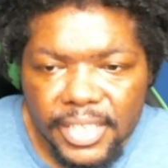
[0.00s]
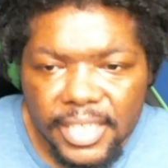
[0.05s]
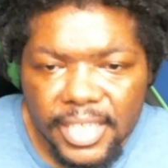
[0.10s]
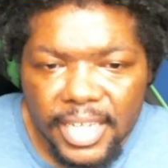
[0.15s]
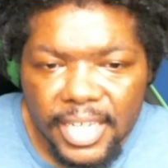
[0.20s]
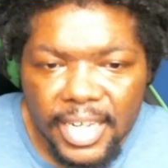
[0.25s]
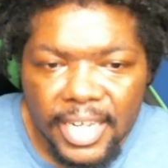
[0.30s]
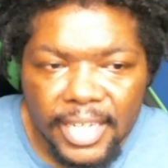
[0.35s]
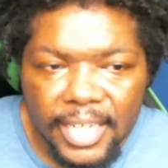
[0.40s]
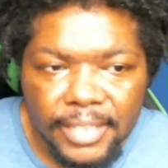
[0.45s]

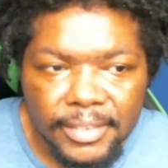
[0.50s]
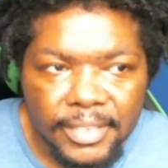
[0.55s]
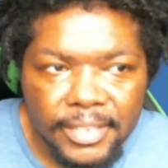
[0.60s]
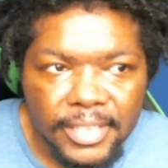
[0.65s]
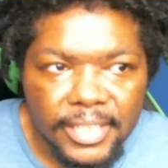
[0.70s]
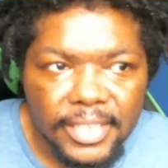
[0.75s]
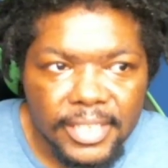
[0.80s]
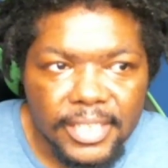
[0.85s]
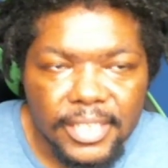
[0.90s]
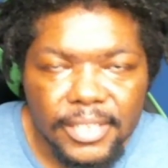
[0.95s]
a
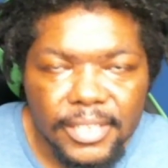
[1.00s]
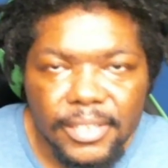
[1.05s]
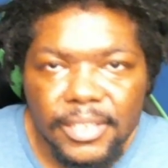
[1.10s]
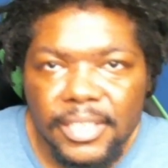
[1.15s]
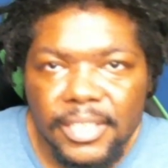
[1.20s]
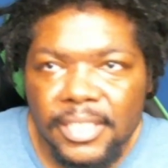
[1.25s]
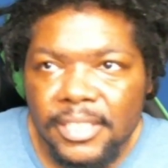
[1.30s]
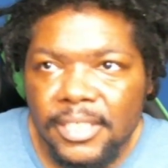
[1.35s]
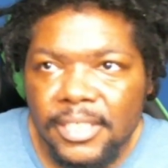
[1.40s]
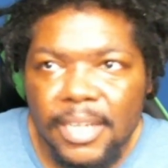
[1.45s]

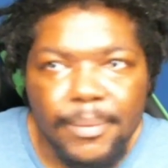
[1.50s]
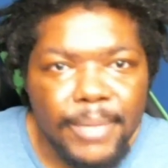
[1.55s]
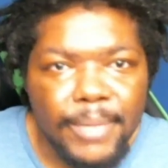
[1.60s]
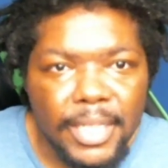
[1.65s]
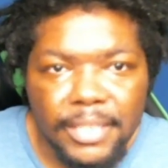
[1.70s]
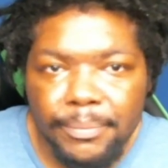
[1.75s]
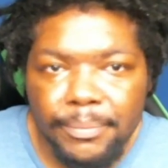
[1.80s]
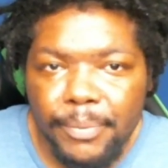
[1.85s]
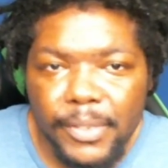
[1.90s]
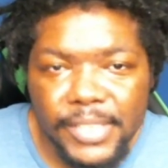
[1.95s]
couple
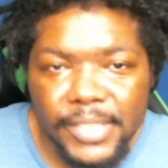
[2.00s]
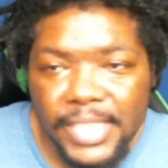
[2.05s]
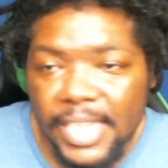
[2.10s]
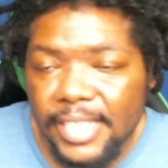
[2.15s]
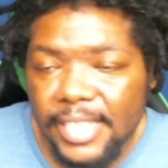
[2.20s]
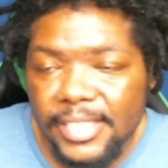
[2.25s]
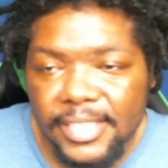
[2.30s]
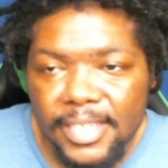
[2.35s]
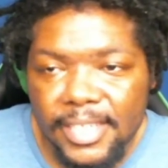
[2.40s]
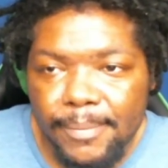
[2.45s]
other
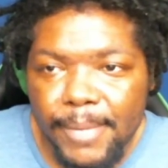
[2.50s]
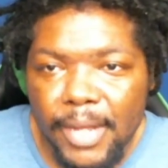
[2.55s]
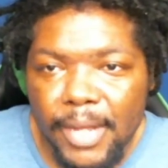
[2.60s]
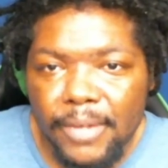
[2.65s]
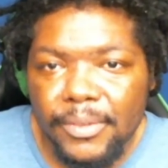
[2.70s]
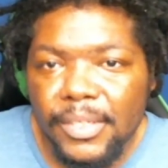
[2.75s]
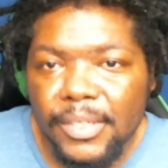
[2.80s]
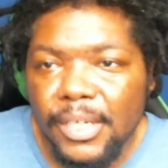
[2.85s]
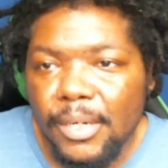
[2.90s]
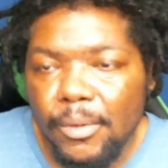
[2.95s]
personalities come
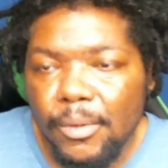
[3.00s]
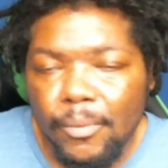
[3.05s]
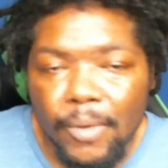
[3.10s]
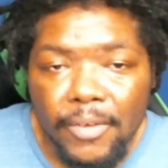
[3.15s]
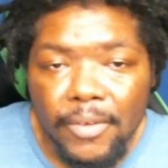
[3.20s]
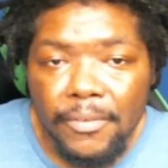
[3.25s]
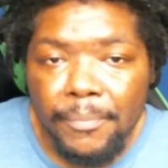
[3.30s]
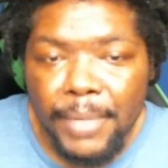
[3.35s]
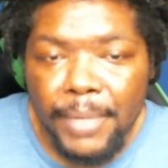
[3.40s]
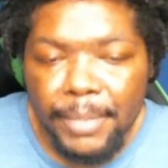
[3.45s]
out, one
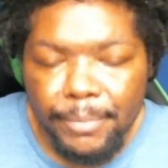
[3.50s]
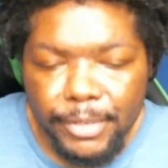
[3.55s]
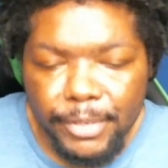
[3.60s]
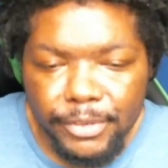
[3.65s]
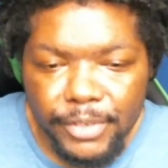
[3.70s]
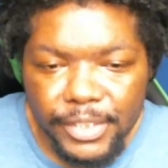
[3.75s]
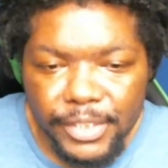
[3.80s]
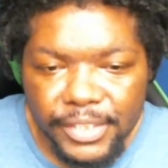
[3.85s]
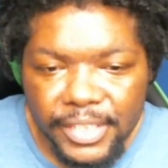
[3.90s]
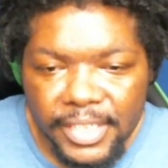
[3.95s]
of them being
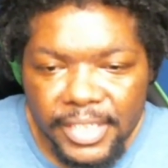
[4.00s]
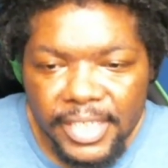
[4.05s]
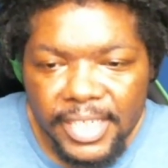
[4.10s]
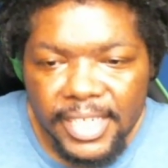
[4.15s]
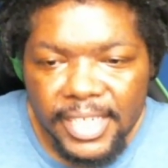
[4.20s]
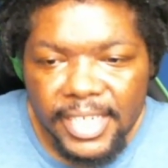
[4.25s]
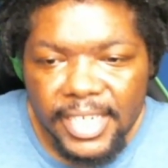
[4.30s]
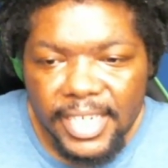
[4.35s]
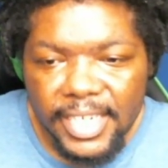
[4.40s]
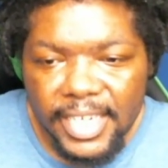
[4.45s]
Patricia,
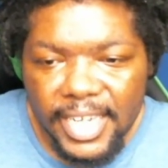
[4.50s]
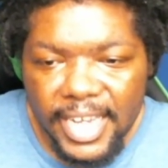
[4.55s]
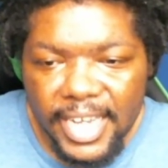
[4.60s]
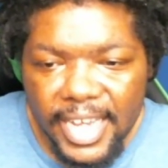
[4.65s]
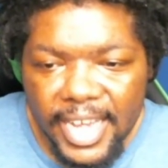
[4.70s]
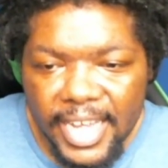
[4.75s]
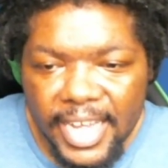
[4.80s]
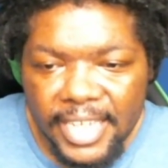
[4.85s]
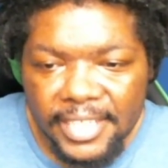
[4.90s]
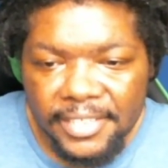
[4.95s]

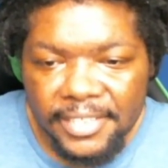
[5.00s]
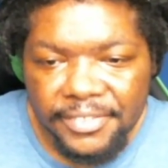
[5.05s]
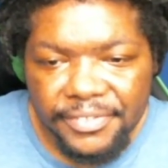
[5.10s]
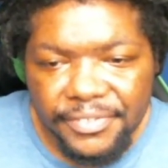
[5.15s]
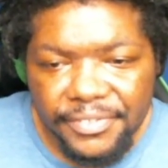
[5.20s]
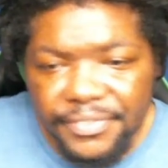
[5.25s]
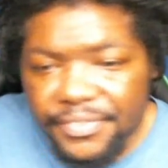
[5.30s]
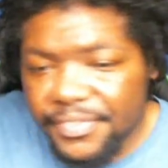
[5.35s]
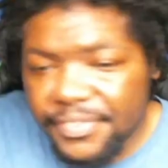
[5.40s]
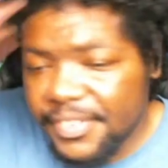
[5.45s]
and
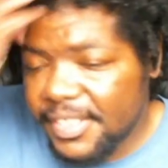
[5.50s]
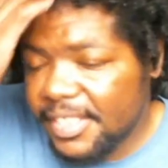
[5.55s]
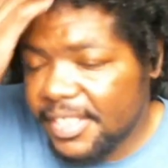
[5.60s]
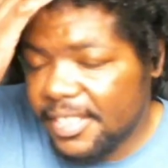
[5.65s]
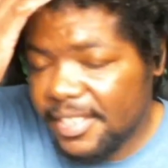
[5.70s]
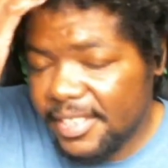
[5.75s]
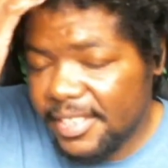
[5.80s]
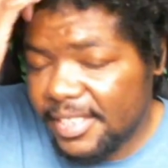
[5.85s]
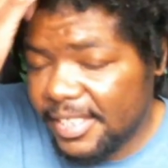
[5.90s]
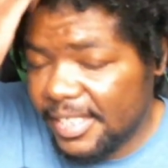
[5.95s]

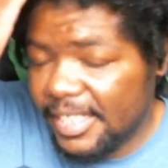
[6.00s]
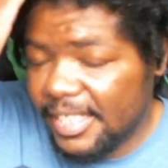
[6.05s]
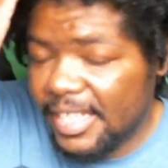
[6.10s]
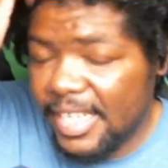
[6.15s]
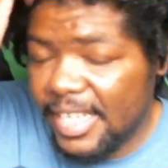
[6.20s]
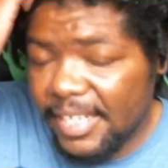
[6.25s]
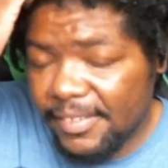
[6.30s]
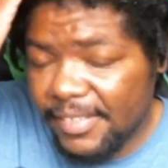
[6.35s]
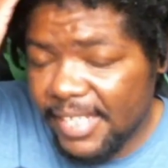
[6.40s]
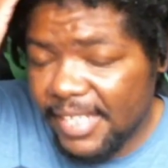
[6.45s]
she
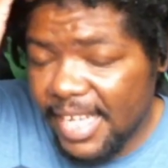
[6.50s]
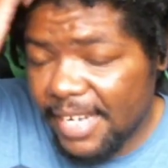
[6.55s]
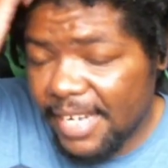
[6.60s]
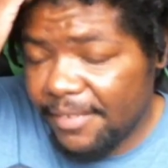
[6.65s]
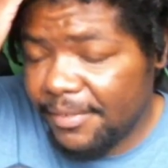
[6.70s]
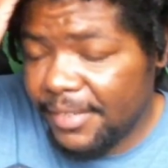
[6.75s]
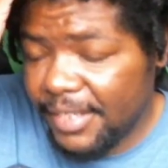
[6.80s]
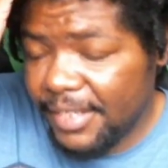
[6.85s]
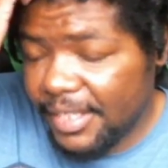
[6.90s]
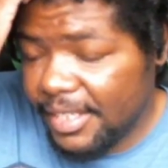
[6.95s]
let
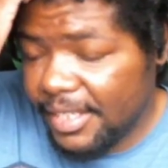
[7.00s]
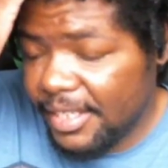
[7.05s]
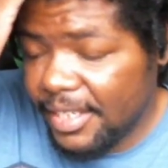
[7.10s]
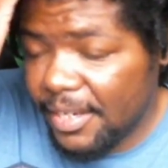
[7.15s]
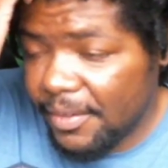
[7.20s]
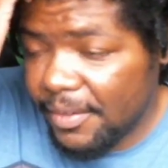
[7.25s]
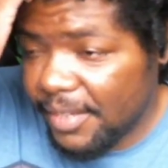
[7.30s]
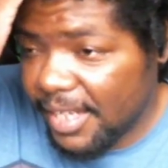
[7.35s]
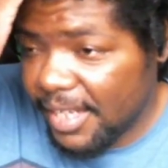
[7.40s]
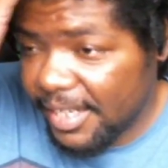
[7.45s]
them
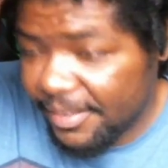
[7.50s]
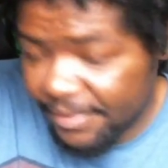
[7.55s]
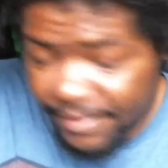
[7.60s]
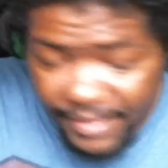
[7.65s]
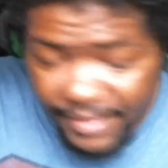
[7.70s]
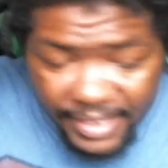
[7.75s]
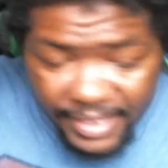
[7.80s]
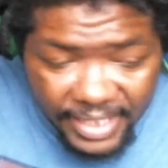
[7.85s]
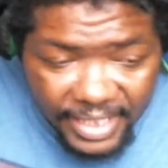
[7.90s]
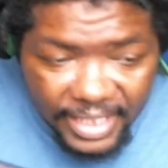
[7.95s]
know like,
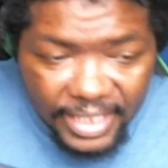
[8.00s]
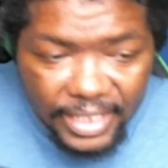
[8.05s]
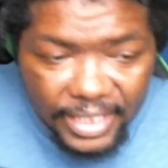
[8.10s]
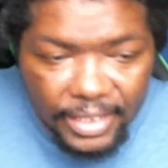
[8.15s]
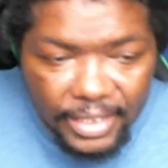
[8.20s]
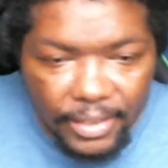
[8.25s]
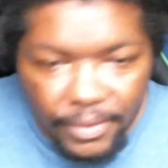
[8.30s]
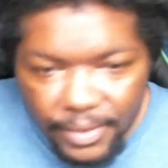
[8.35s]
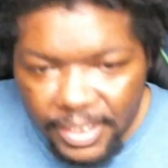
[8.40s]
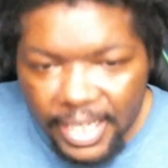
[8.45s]

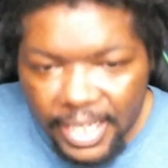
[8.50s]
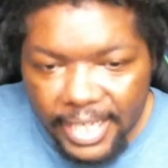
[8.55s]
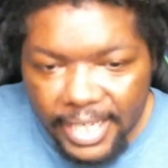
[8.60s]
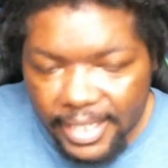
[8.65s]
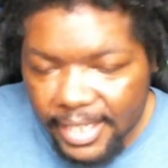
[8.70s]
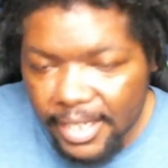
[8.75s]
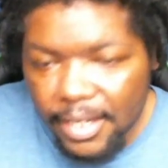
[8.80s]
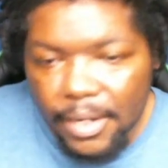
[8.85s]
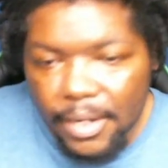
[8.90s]
like,